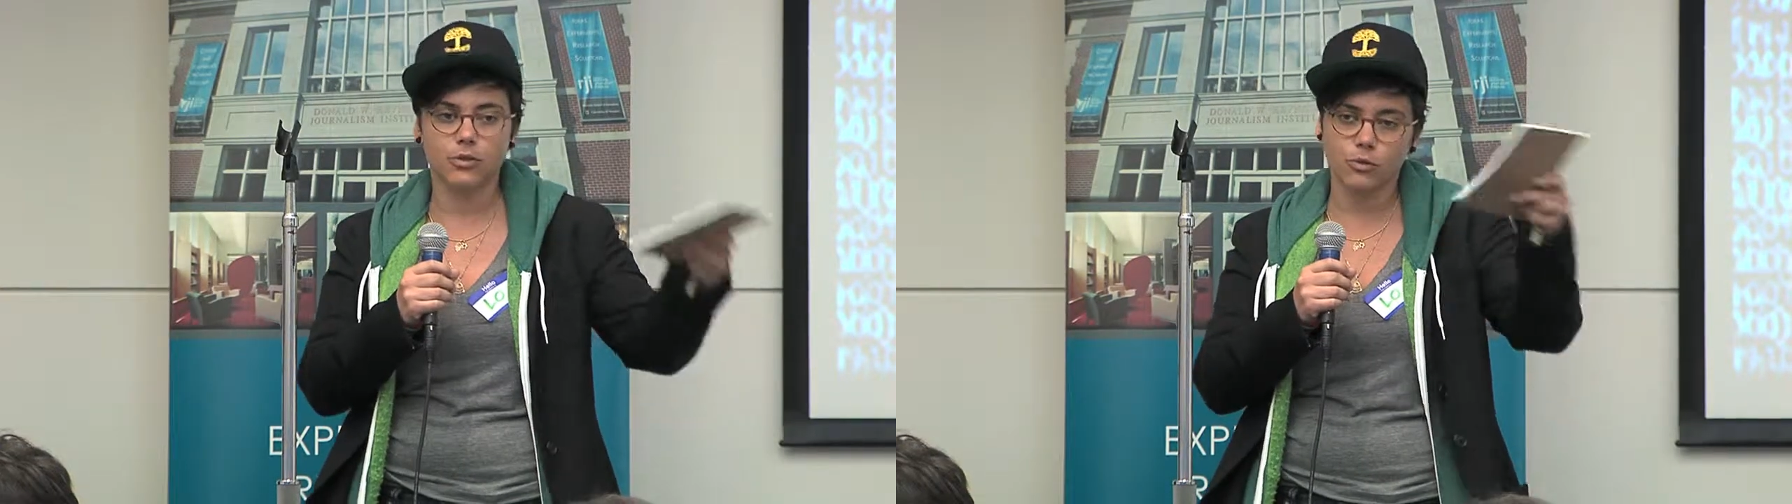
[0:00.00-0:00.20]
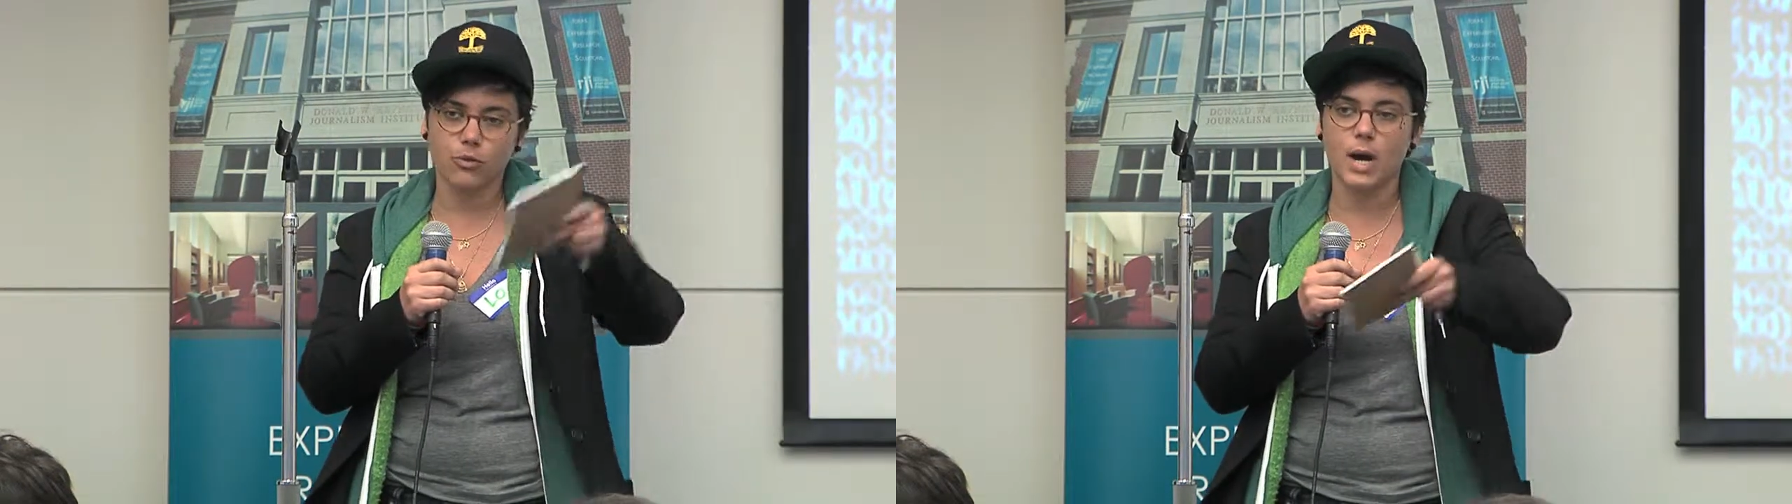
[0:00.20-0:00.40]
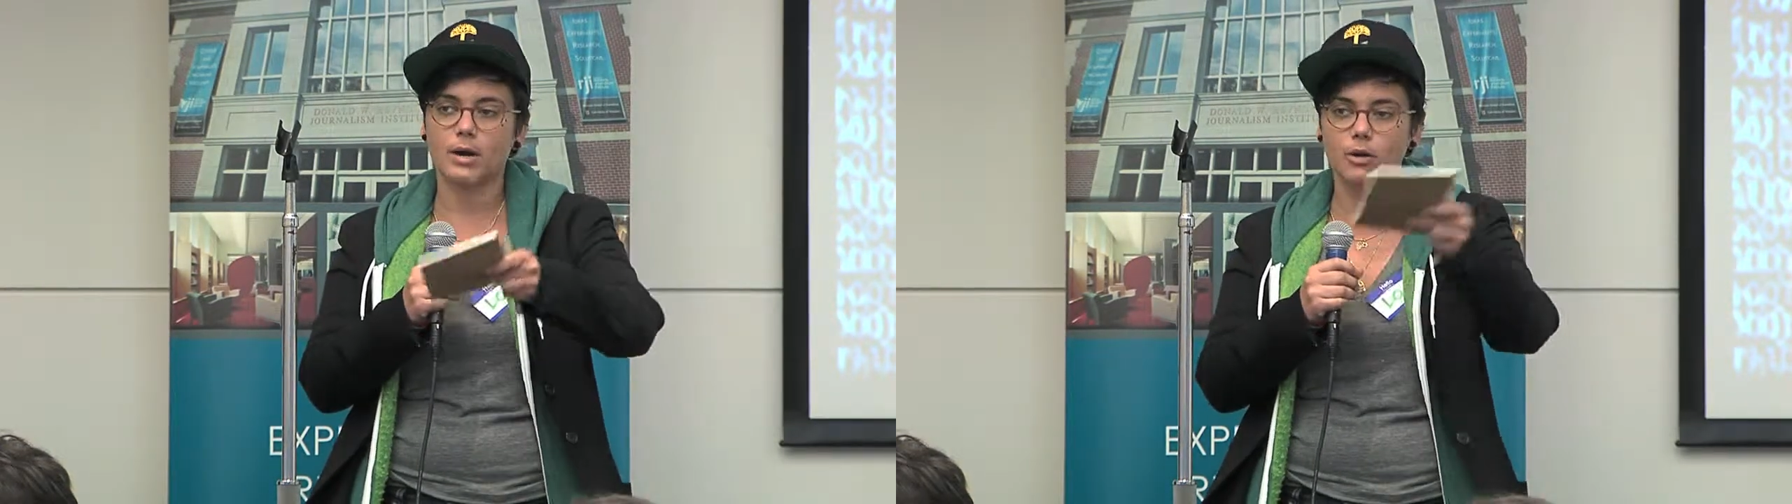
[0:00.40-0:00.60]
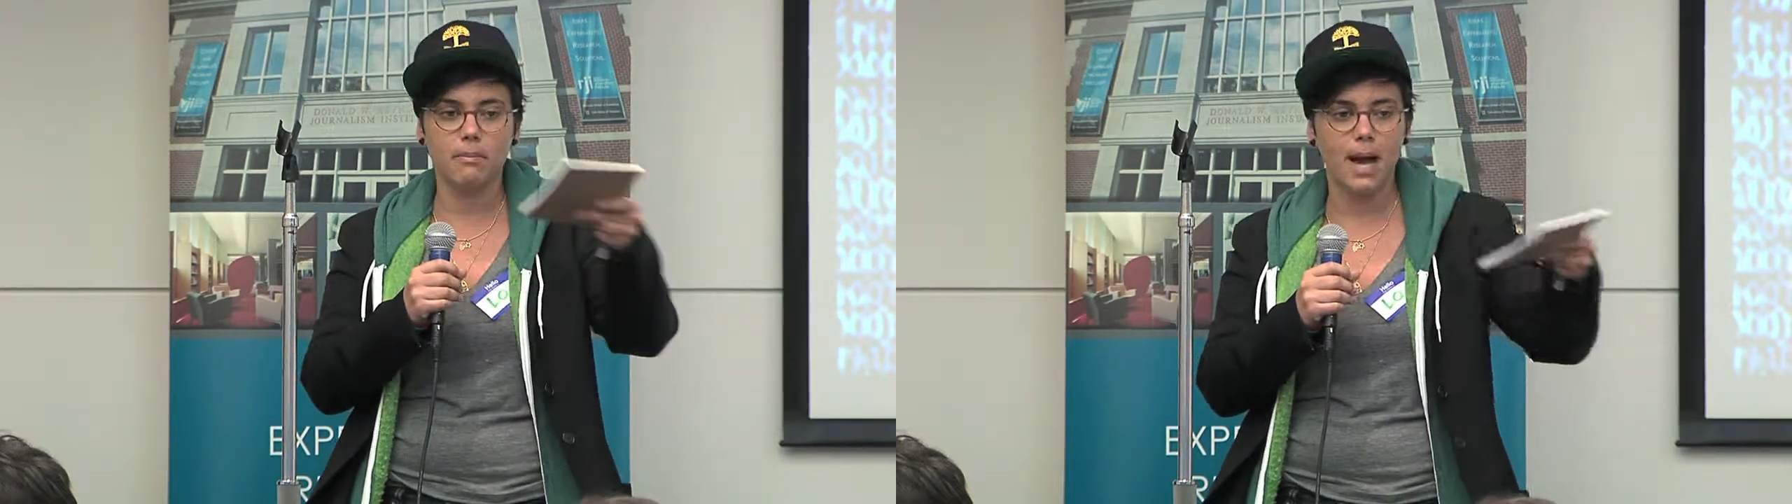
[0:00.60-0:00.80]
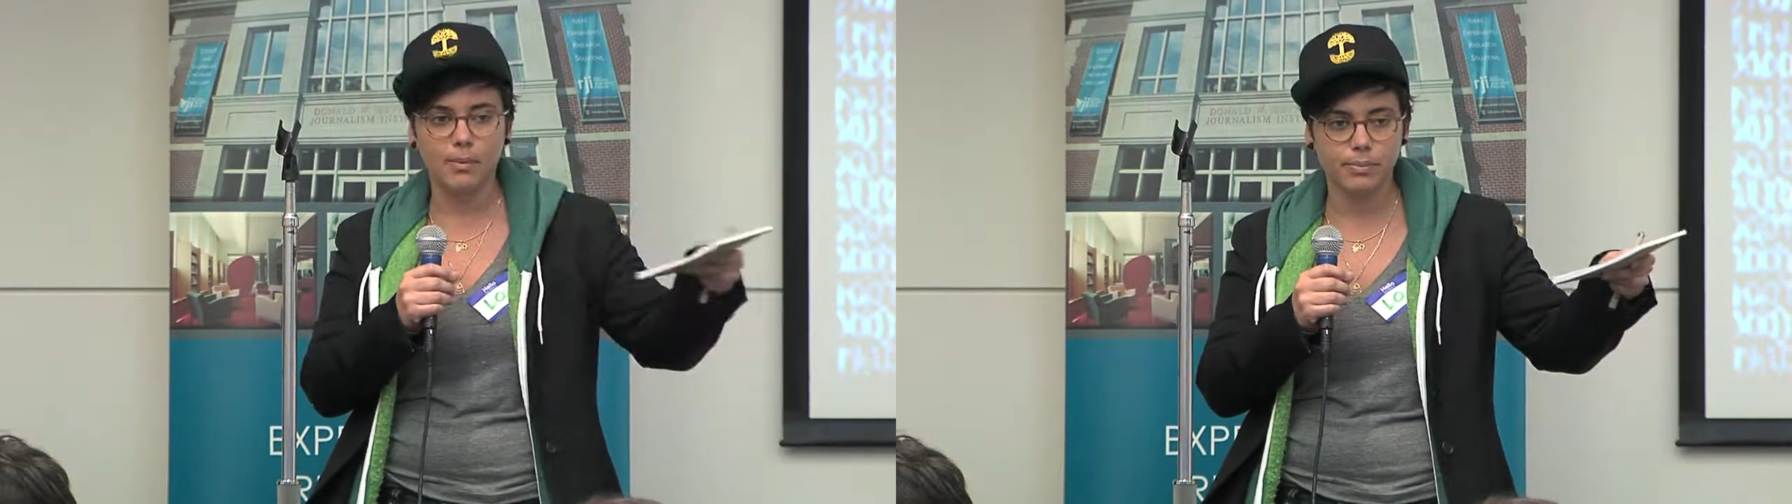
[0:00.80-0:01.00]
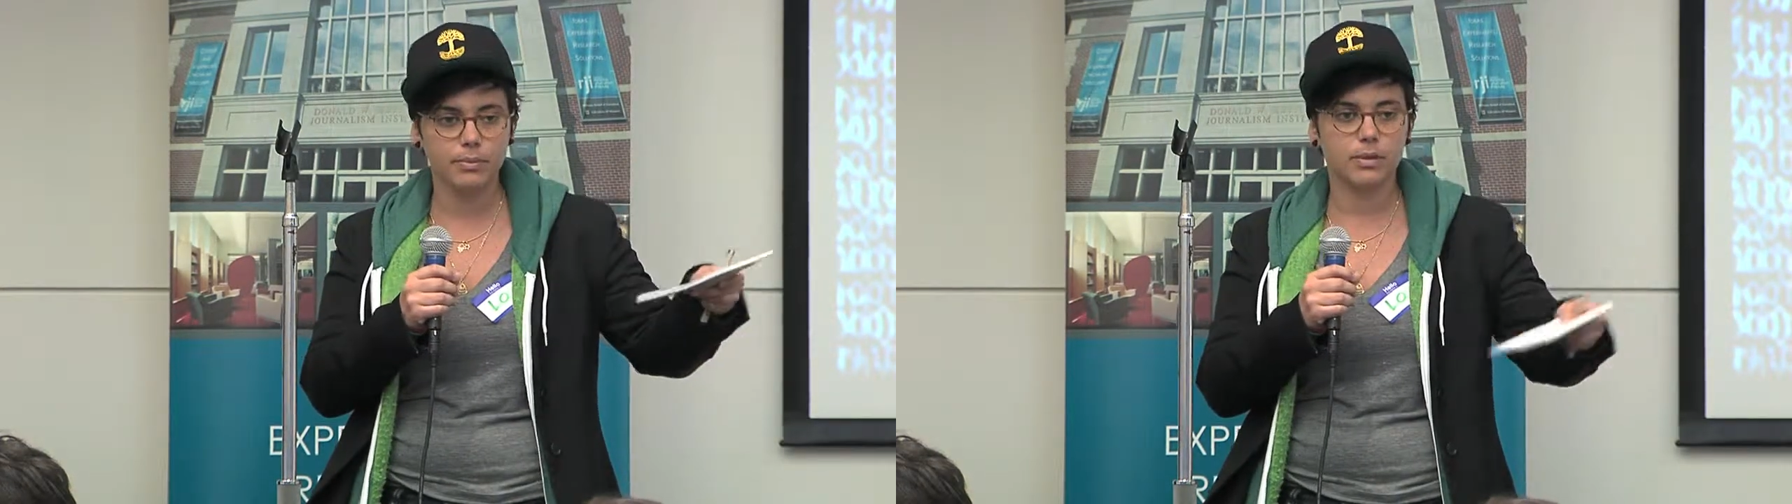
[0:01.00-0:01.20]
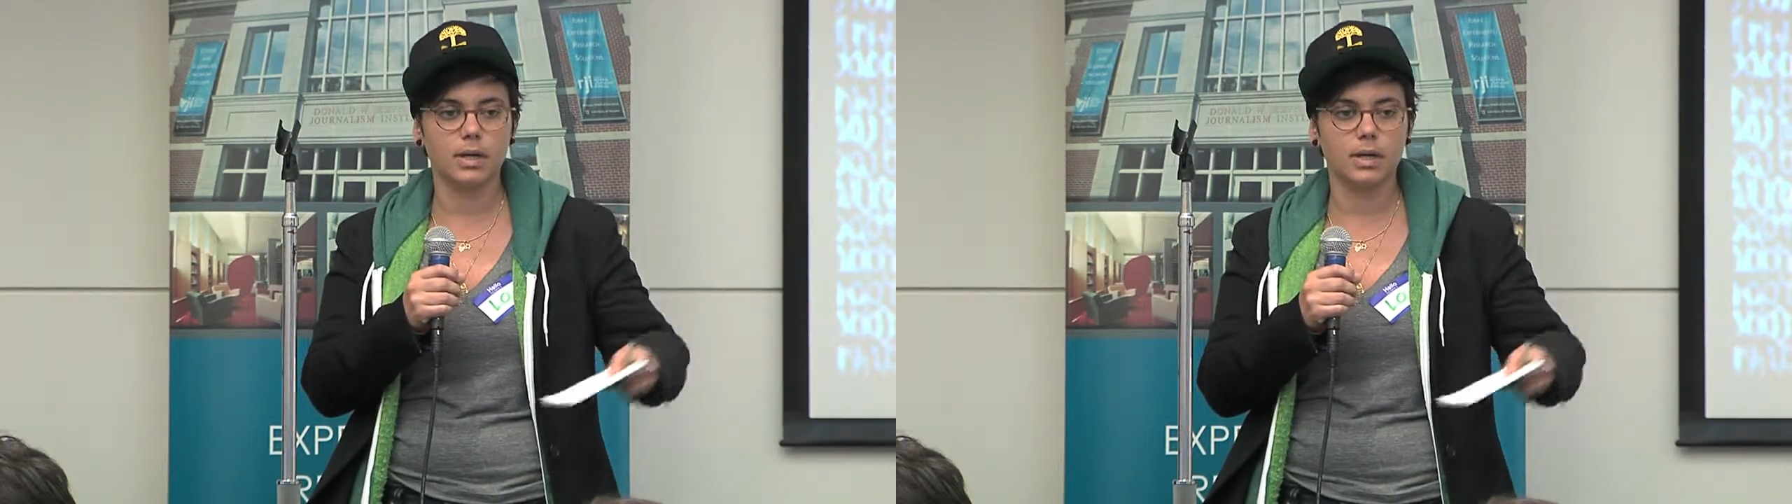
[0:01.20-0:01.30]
throughout a map